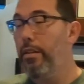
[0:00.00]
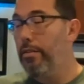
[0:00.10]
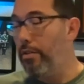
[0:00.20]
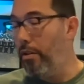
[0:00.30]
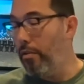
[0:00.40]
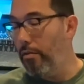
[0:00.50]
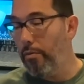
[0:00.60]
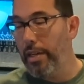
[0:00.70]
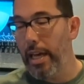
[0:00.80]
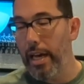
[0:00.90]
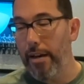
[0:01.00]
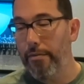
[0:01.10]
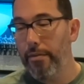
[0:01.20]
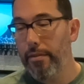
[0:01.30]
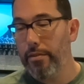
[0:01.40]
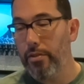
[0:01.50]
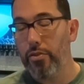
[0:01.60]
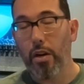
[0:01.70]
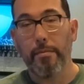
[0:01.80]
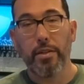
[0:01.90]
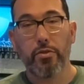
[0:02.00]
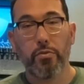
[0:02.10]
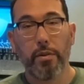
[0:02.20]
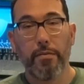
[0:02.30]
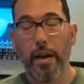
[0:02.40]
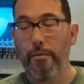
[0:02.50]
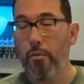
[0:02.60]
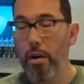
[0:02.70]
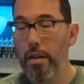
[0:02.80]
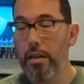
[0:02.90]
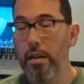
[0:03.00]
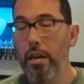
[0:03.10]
So we have to start measure 25, 1,